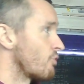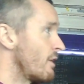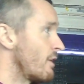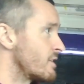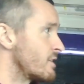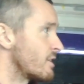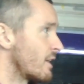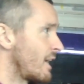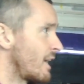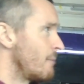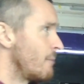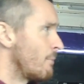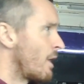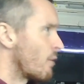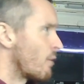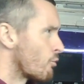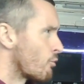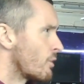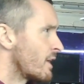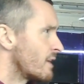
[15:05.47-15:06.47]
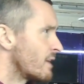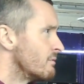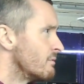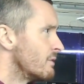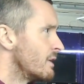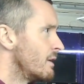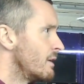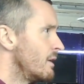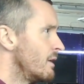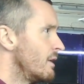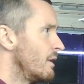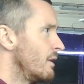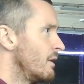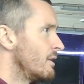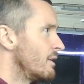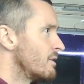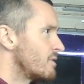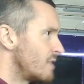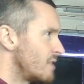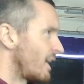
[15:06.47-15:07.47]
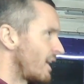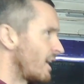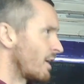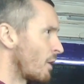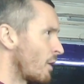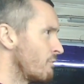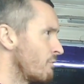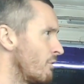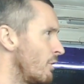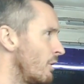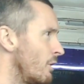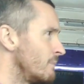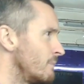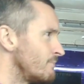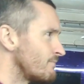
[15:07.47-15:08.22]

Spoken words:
training to keep my running ticking over.